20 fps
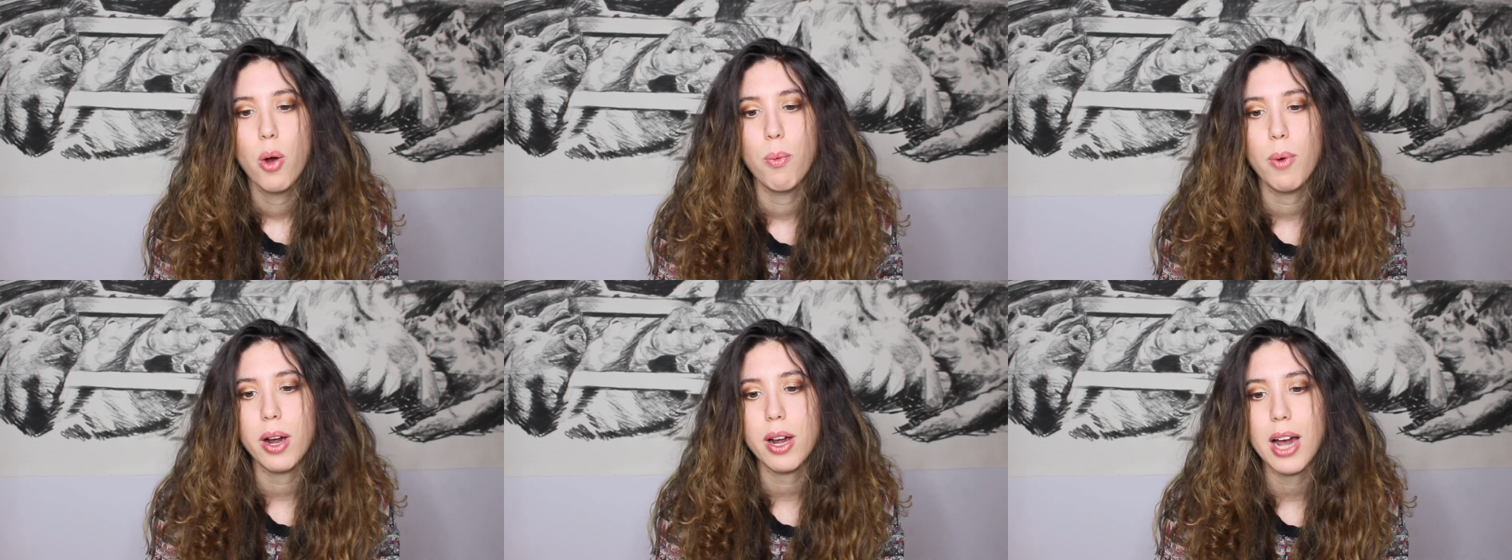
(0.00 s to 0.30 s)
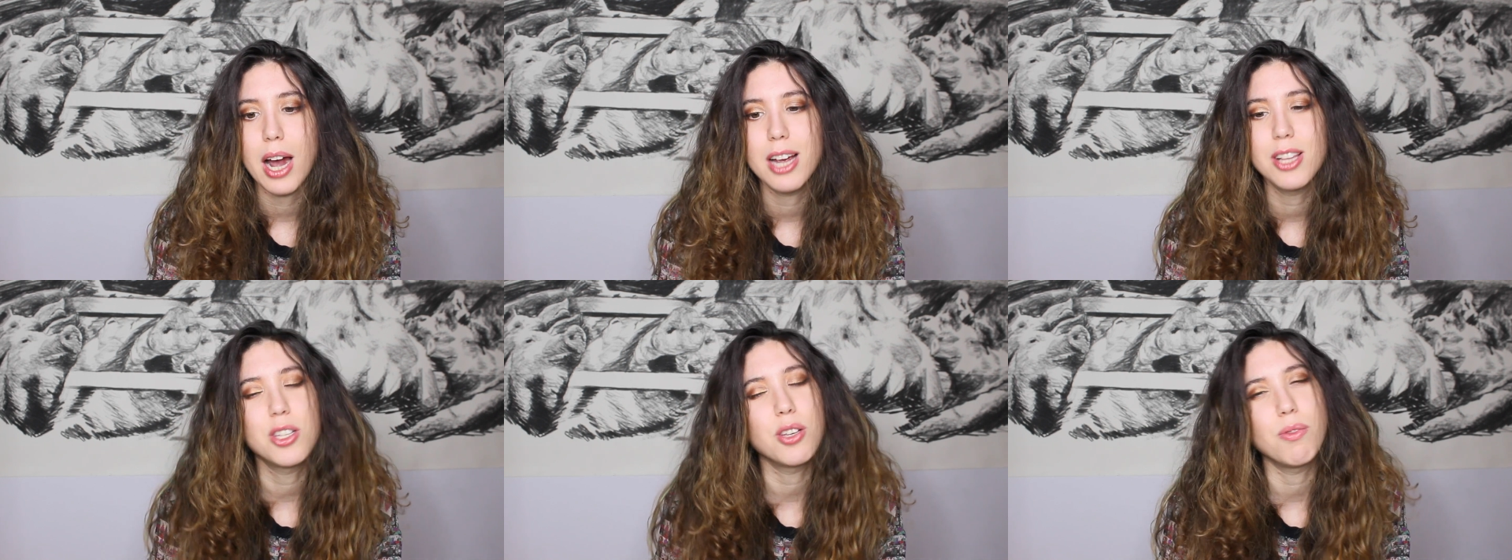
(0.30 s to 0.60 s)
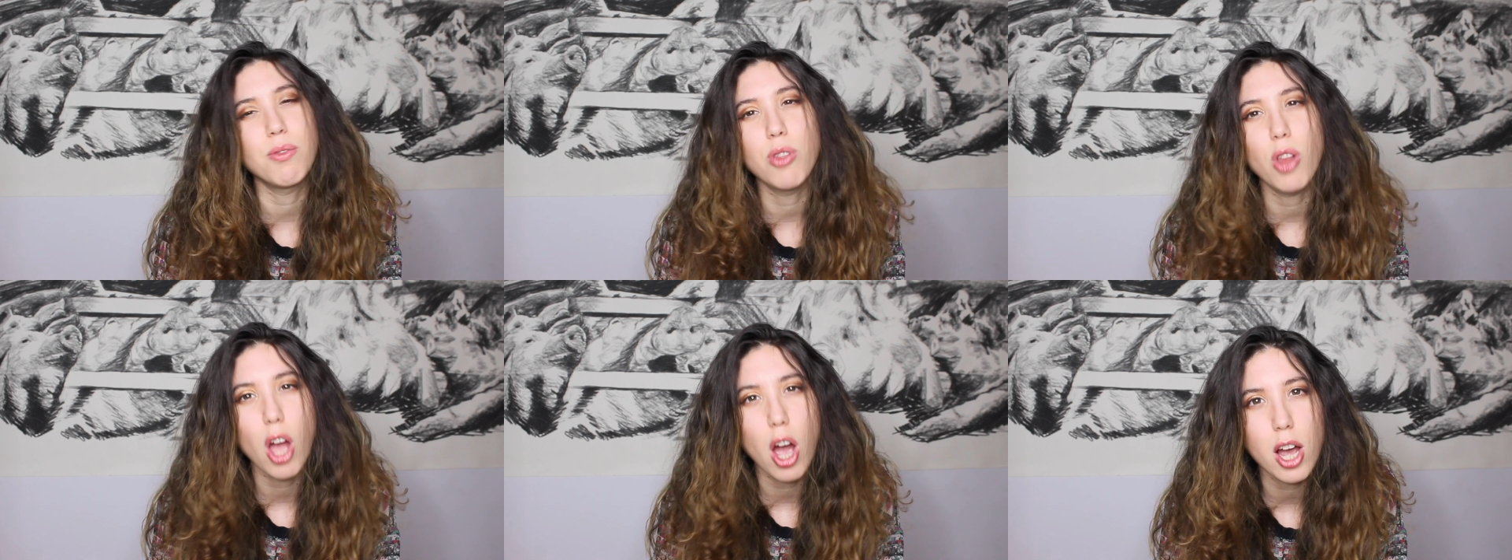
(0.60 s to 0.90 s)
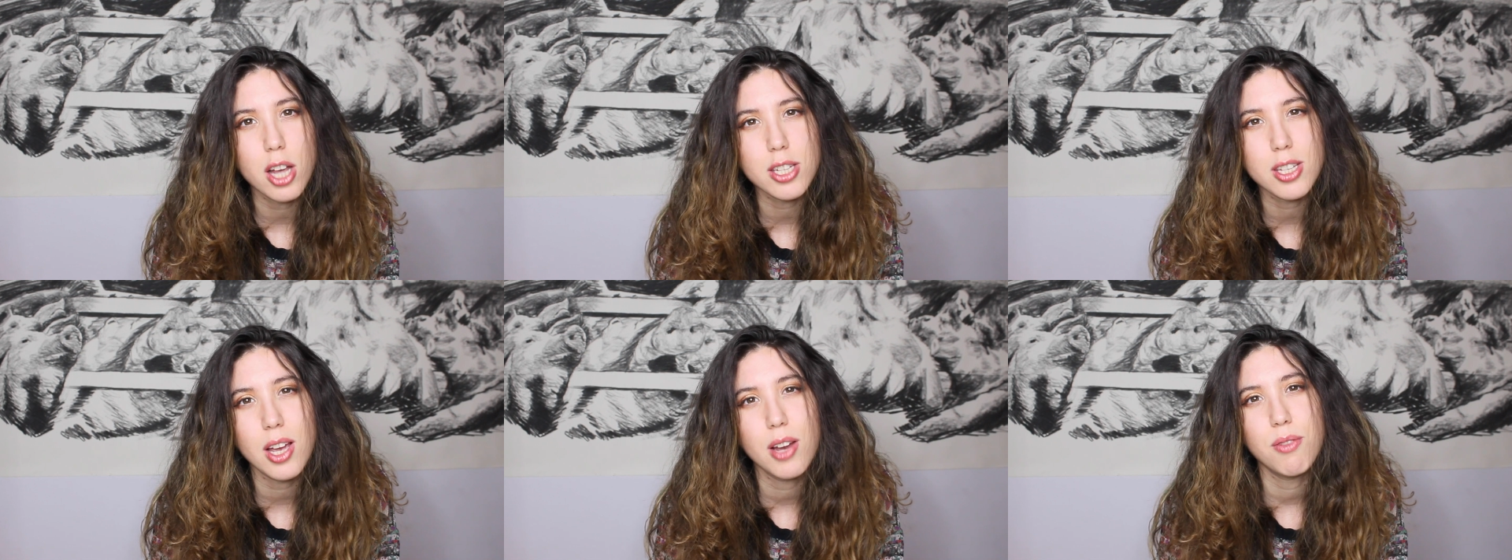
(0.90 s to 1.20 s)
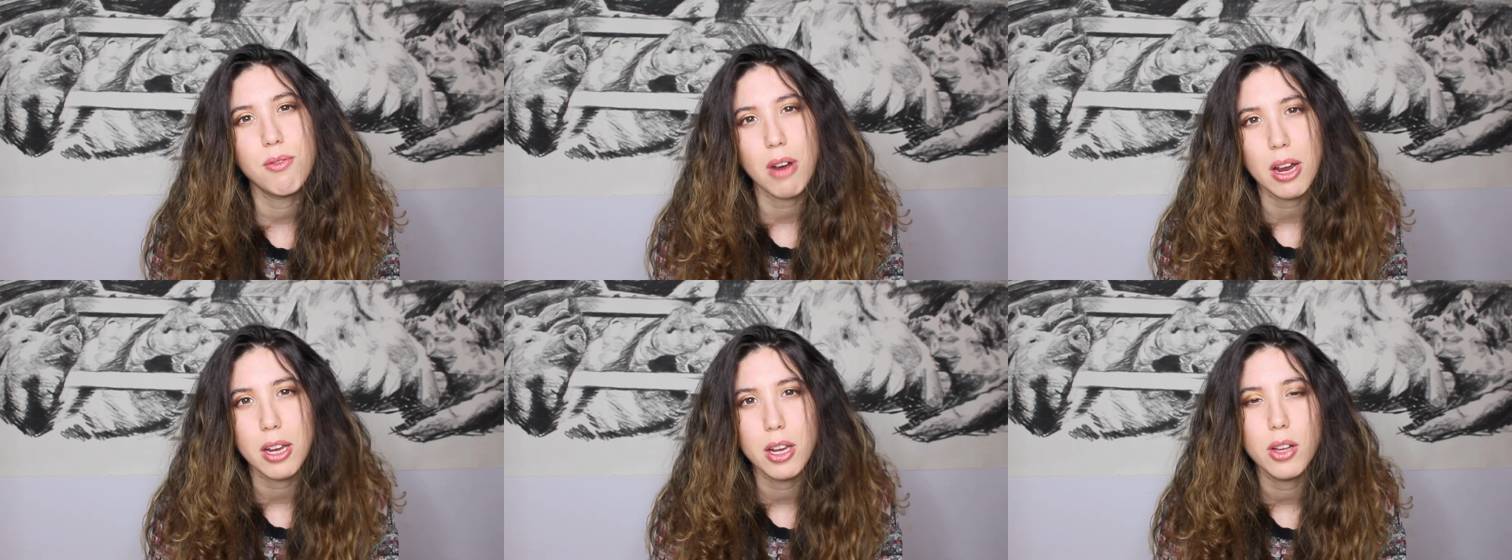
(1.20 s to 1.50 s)
what kinds of laws
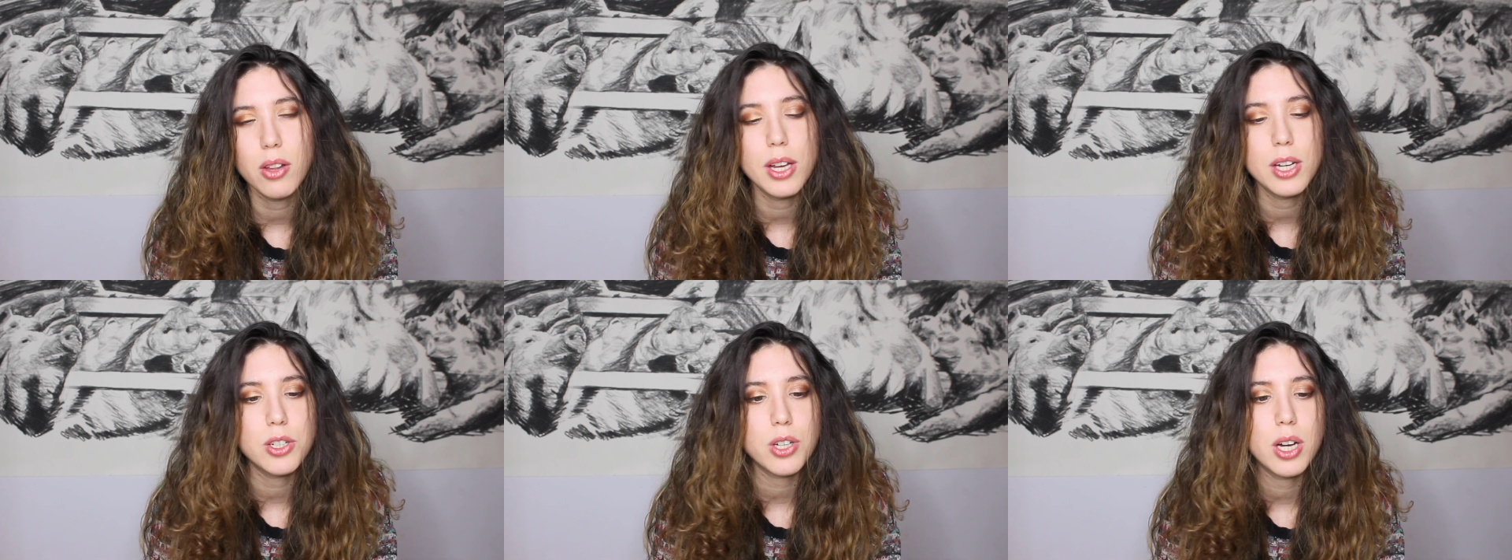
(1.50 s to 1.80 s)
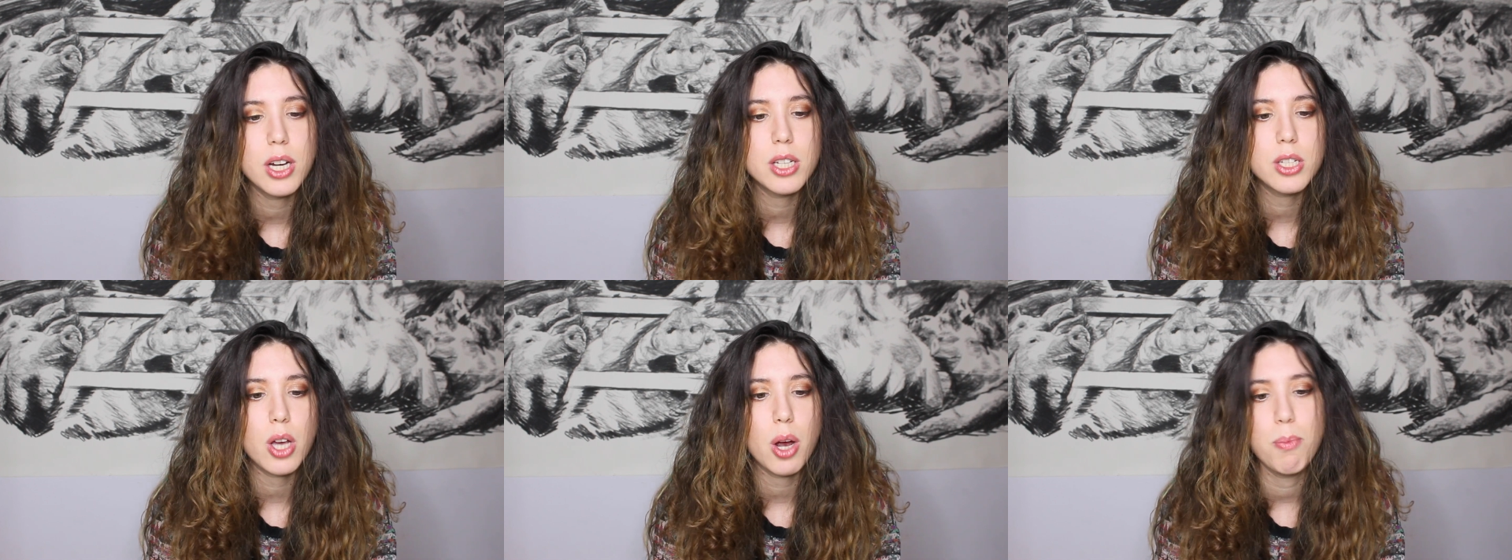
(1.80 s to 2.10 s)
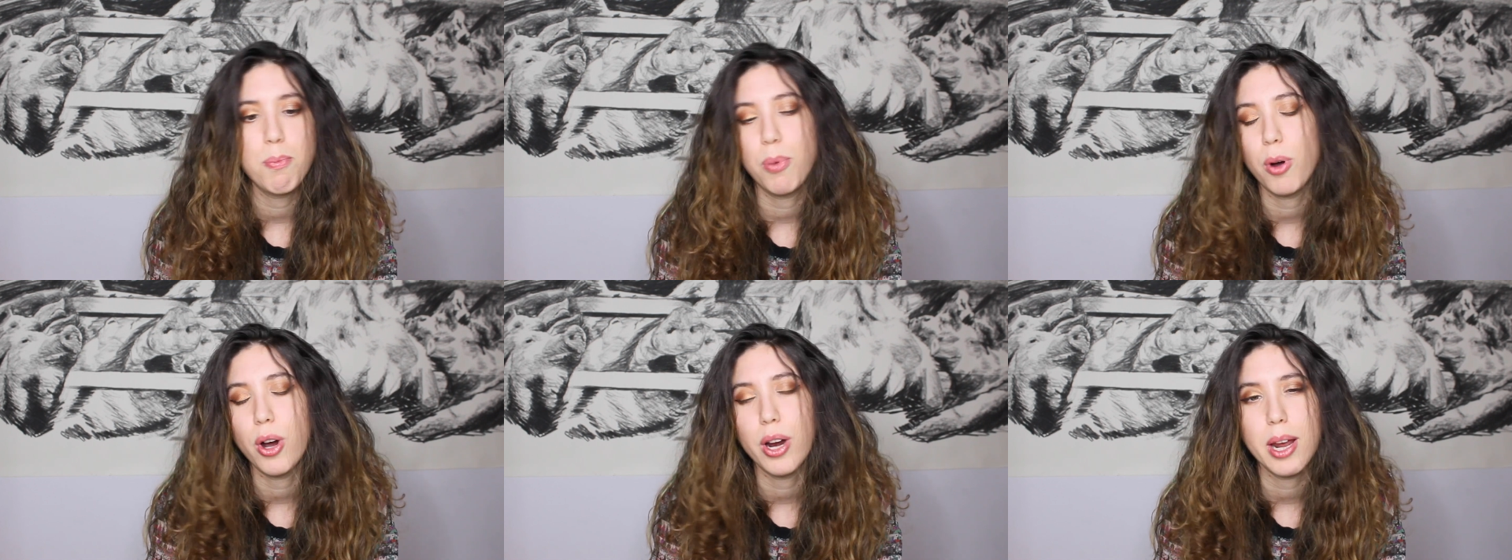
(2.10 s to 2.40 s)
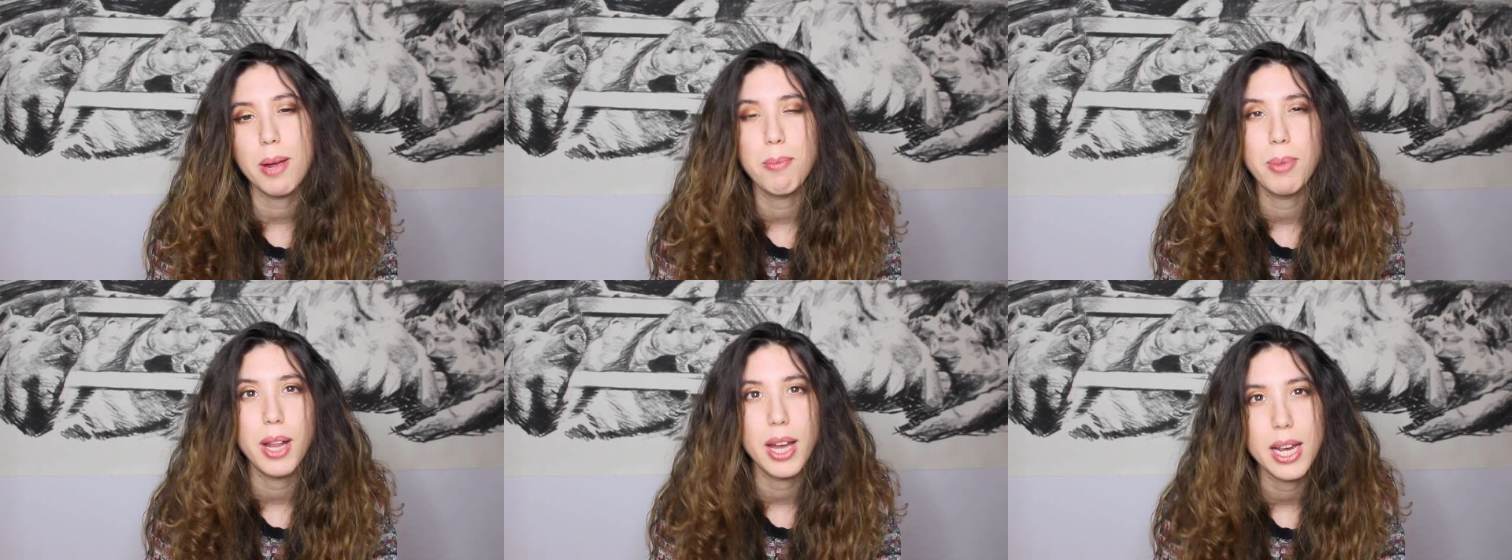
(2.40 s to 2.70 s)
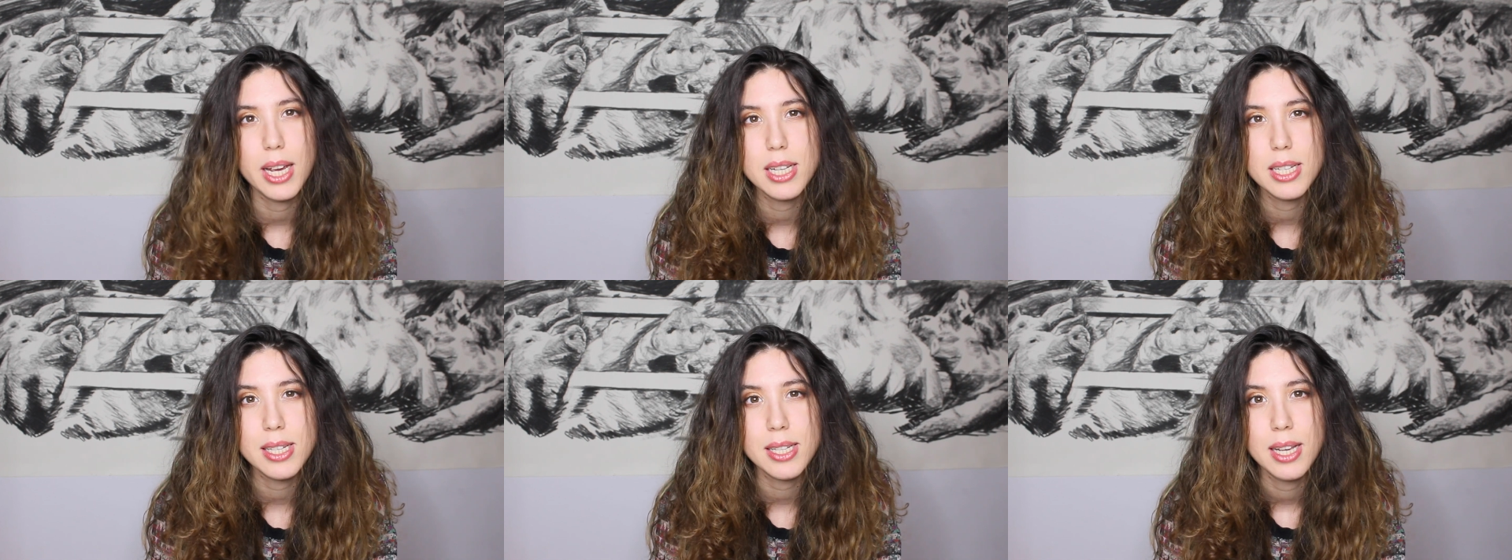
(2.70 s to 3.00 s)
and regulations are put in
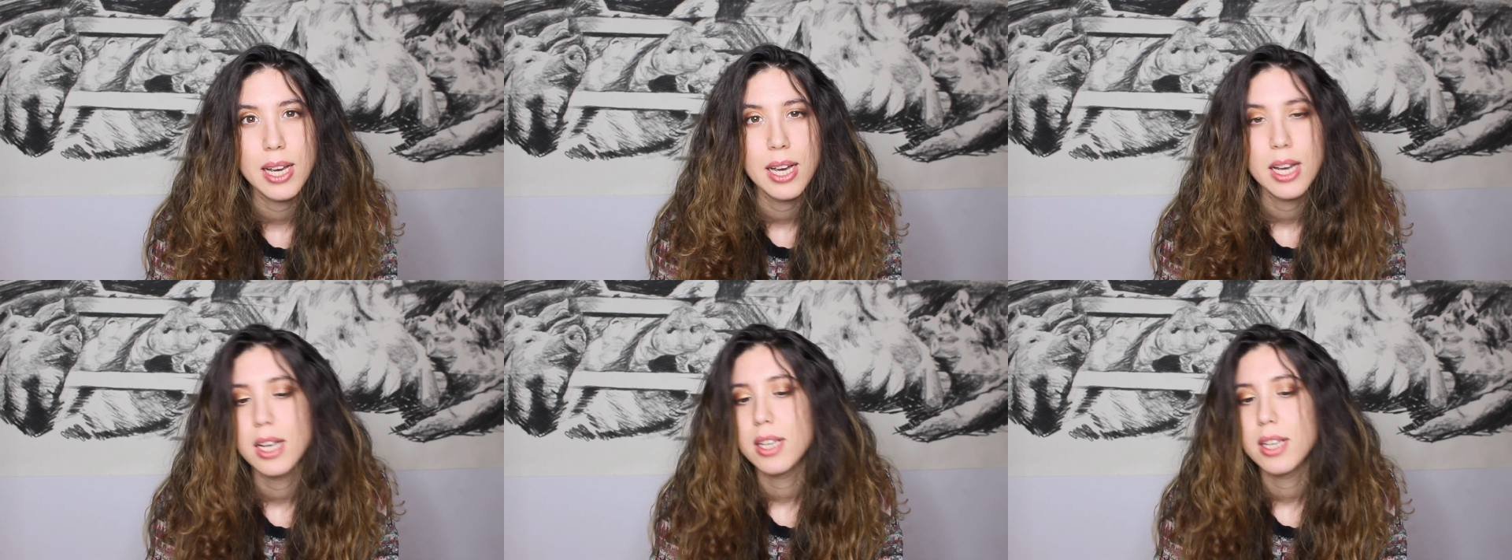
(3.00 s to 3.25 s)
place.